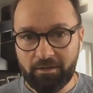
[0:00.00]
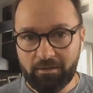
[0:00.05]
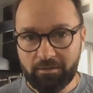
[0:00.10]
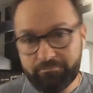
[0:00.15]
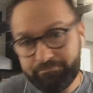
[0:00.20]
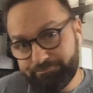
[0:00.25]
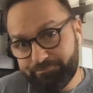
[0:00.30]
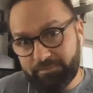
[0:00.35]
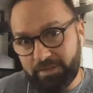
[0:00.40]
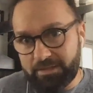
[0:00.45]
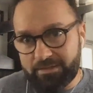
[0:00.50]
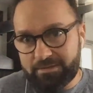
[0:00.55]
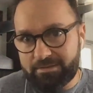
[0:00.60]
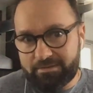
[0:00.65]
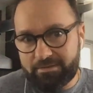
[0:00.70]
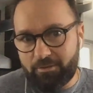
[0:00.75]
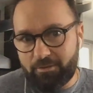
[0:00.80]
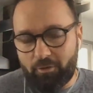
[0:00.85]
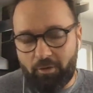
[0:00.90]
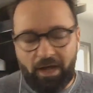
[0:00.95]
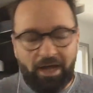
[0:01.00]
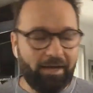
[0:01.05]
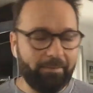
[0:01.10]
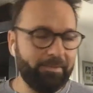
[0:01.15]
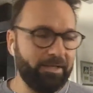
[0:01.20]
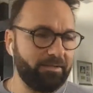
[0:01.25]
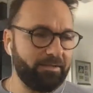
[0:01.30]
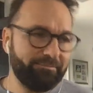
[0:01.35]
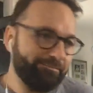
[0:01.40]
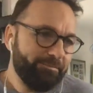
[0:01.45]
It's yeah. so, I, I
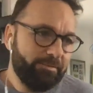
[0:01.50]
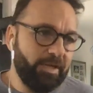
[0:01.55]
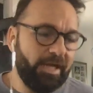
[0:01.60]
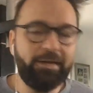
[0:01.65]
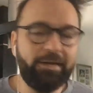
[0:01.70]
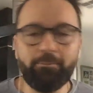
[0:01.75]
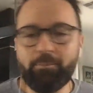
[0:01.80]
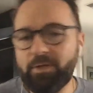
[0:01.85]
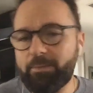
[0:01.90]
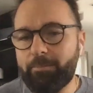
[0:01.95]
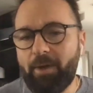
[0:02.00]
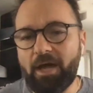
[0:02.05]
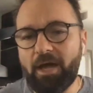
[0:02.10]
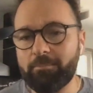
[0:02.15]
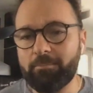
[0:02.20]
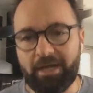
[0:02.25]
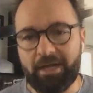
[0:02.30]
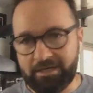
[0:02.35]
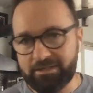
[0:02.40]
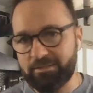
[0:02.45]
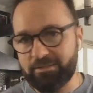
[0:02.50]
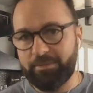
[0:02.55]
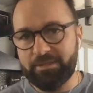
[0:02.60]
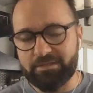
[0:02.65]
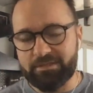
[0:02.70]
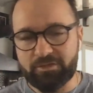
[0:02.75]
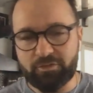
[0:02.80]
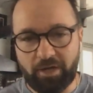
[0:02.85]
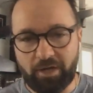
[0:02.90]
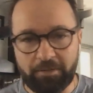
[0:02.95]
mean, and but bottom line, it's a
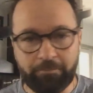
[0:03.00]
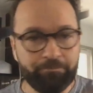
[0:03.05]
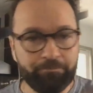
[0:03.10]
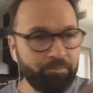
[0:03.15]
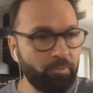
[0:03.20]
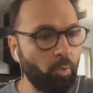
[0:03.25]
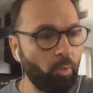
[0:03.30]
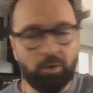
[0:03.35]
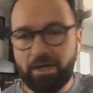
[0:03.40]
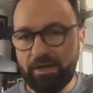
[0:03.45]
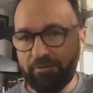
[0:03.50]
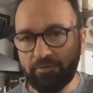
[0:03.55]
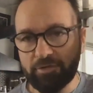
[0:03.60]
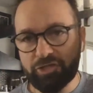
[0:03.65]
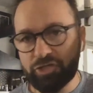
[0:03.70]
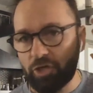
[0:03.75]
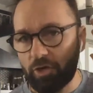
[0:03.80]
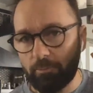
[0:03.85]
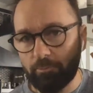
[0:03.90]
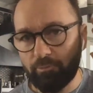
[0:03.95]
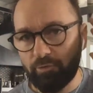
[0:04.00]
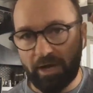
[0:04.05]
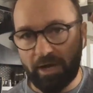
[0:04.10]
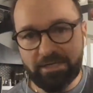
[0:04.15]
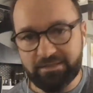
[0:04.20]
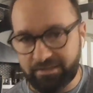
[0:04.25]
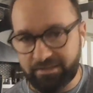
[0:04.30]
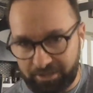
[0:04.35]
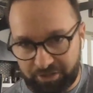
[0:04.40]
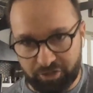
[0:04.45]
business, right? Whatever ch- price
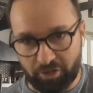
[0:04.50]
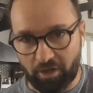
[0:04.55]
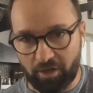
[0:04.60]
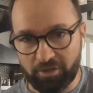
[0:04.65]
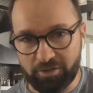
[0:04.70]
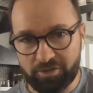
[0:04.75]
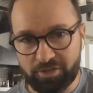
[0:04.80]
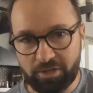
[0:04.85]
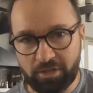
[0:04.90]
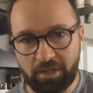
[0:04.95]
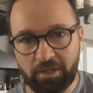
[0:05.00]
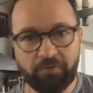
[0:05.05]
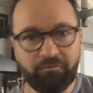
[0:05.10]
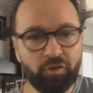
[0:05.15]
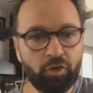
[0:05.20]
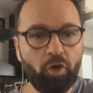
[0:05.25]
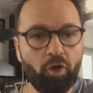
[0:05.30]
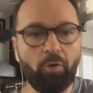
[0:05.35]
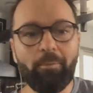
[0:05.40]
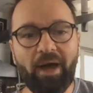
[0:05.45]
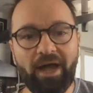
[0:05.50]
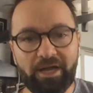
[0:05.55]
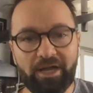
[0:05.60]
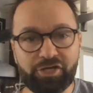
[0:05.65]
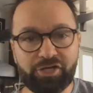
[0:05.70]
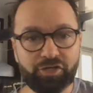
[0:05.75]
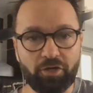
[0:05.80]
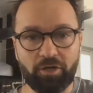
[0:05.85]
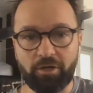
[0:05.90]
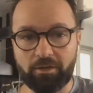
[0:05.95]
they charge, if you go buy a
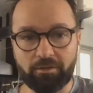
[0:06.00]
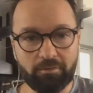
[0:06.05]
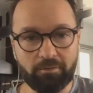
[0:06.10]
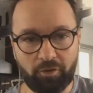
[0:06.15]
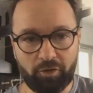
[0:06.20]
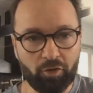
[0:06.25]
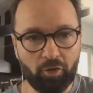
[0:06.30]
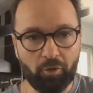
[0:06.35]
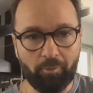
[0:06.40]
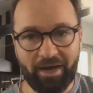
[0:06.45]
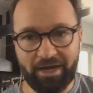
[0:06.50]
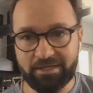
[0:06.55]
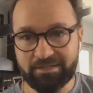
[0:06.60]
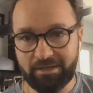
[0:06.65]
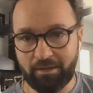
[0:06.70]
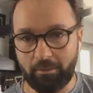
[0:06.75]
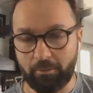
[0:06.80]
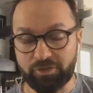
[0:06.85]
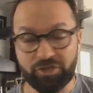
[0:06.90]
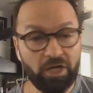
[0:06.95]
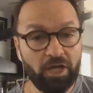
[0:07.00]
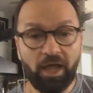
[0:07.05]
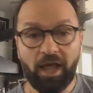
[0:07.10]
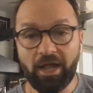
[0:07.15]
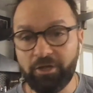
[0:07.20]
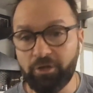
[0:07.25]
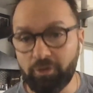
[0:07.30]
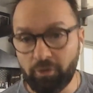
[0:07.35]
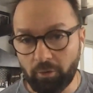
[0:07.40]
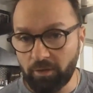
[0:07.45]
shirt or you go buy a sandwich and
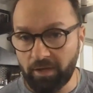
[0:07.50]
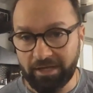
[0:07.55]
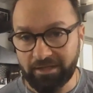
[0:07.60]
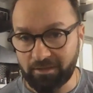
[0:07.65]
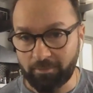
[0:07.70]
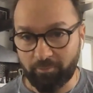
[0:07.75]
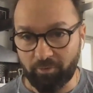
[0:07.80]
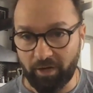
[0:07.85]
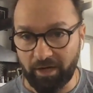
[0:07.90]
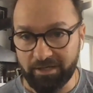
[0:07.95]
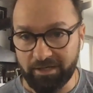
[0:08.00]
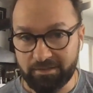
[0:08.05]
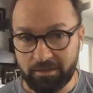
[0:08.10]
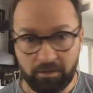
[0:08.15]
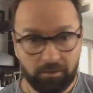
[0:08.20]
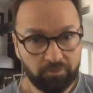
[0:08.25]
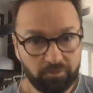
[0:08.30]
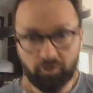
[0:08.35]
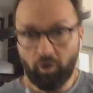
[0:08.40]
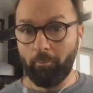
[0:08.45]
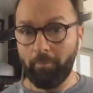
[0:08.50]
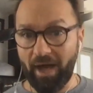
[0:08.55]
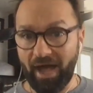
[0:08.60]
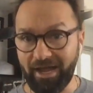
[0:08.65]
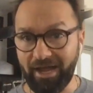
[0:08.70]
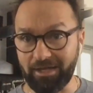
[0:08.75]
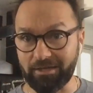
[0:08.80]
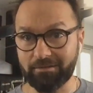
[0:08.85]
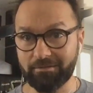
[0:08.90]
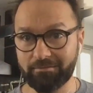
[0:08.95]
you don't like the price, don't buy
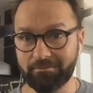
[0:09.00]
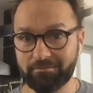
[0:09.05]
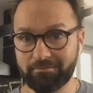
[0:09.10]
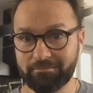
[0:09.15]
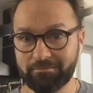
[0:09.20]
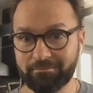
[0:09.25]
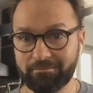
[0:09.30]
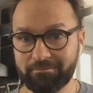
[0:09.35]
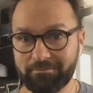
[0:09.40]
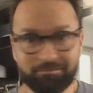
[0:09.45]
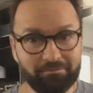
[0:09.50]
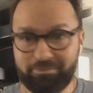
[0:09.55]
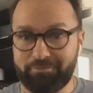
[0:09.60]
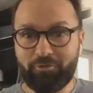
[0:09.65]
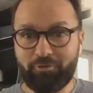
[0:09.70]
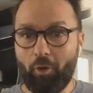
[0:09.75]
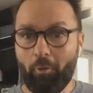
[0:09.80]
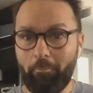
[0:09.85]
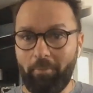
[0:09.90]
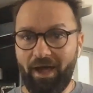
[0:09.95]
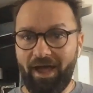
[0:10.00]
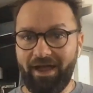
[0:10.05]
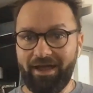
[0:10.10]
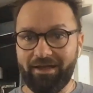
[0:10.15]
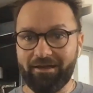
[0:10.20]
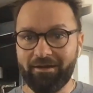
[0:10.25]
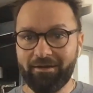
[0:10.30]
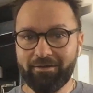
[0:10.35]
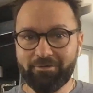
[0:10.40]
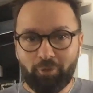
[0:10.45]
it. Don't buy it.
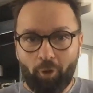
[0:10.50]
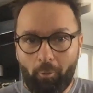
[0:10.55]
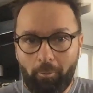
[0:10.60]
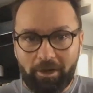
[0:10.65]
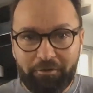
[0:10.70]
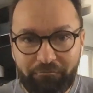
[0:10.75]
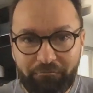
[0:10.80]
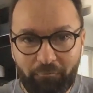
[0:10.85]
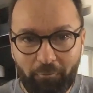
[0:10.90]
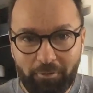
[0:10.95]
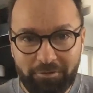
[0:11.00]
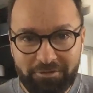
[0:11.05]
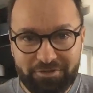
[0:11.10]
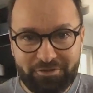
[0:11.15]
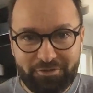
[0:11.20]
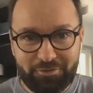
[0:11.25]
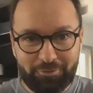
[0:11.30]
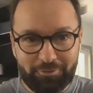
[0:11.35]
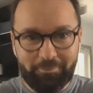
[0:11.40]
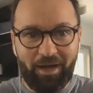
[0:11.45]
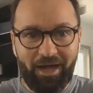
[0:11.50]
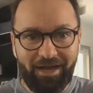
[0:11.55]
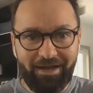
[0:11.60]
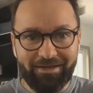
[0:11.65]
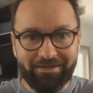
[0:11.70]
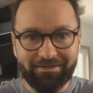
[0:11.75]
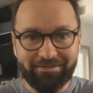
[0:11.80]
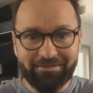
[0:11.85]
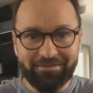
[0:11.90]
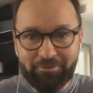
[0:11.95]
Nobody forces you to buy it.
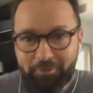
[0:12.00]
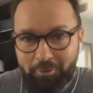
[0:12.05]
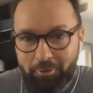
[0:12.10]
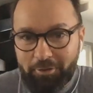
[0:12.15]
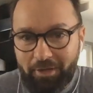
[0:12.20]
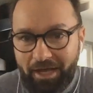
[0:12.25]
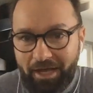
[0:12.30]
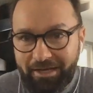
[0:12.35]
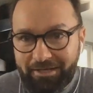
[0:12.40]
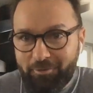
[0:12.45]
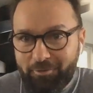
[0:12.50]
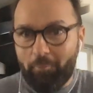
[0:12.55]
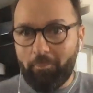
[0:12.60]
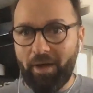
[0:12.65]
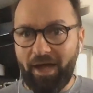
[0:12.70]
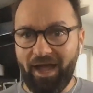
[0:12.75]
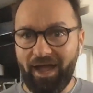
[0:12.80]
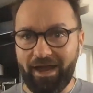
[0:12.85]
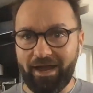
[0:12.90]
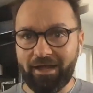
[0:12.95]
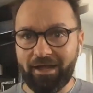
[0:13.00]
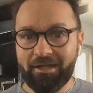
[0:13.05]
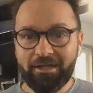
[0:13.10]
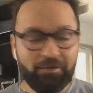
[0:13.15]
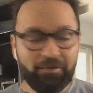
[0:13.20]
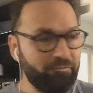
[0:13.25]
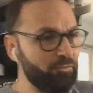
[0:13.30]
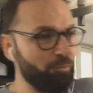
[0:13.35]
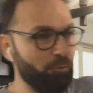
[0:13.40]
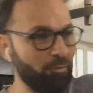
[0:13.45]
You don't like, don't buy. If
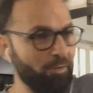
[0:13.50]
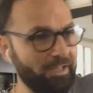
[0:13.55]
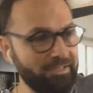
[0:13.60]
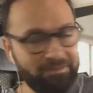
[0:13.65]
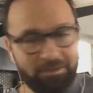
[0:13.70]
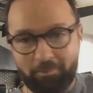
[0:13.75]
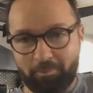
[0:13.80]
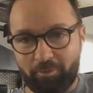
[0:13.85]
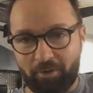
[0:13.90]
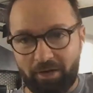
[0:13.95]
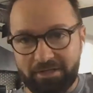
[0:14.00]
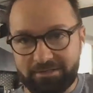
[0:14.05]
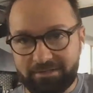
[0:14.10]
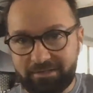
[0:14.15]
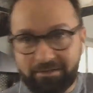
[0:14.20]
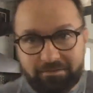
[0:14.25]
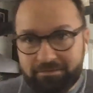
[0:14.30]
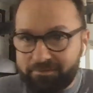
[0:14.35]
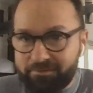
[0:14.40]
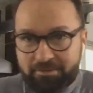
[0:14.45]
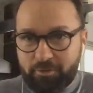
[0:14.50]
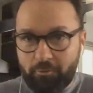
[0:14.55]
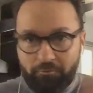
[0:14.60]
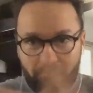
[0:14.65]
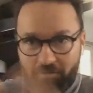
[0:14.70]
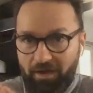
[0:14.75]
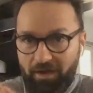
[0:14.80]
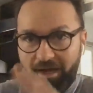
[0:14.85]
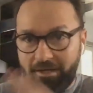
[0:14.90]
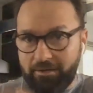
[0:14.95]
you don't like their pricing, so
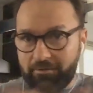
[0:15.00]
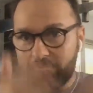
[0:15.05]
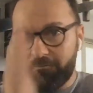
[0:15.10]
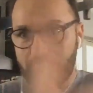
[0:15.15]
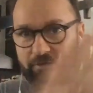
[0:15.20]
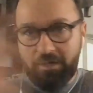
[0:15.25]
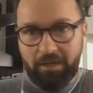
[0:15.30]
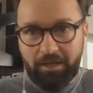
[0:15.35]
fine. Fini.